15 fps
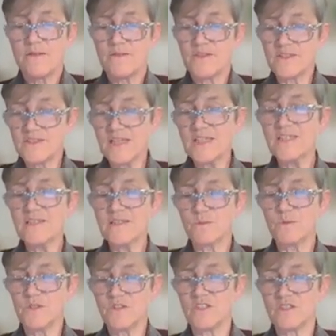the sentence
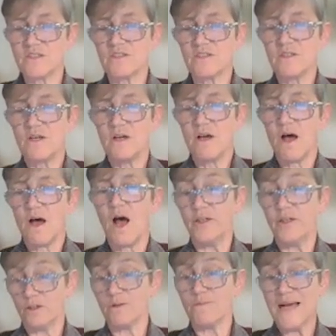was just
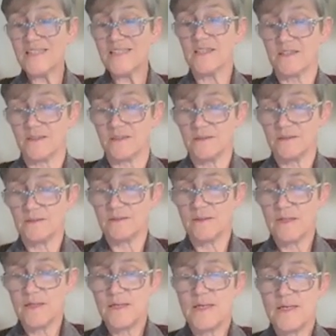ungrammatical.
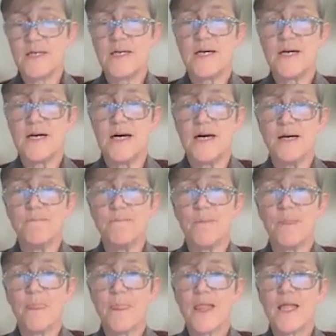
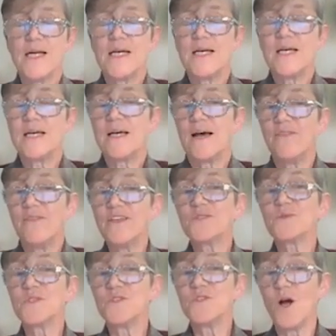Um, and this
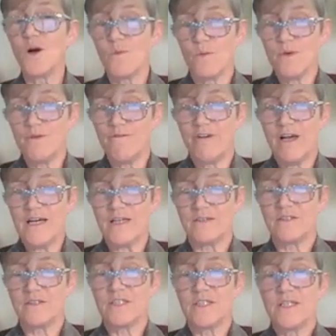was not what we
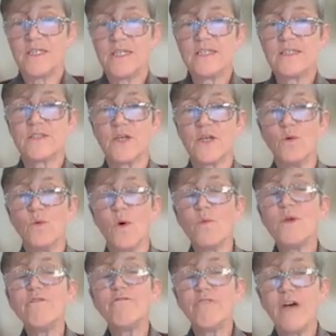found. So what
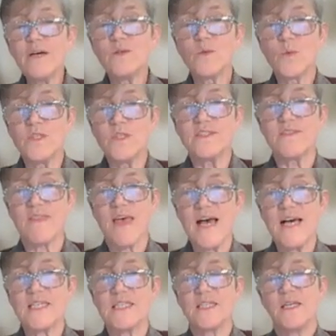we found was
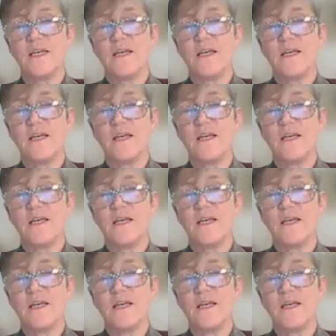that